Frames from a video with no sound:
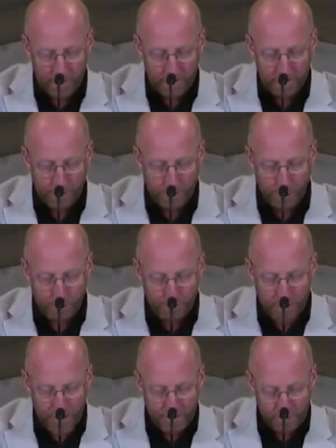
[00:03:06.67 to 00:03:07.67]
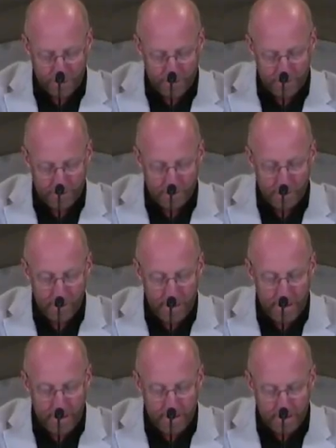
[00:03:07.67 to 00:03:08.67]
for your progress
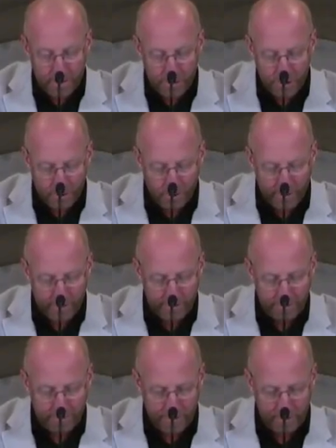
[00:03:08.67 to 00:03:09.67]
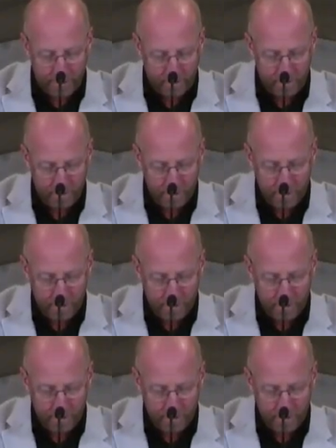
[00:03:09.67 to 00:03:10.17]
and joy of faith,